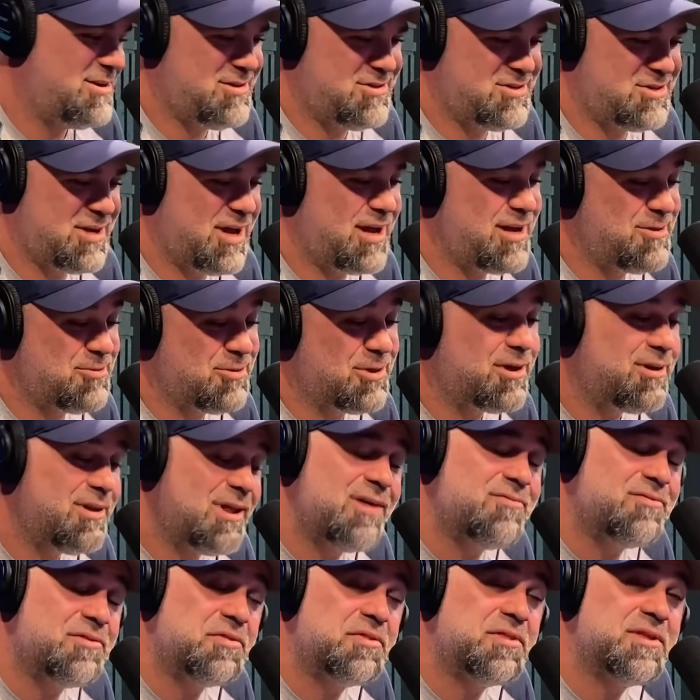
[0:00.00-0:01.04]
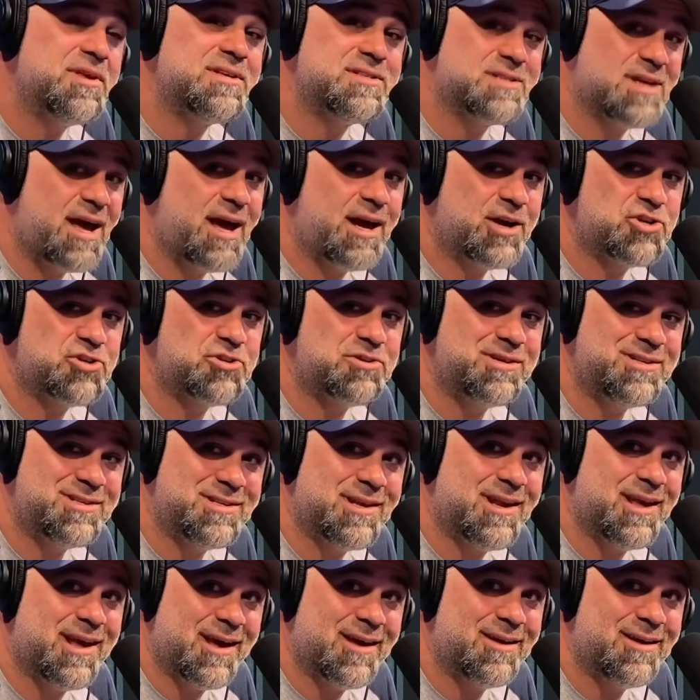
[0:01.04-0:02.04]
January 11th is actually today.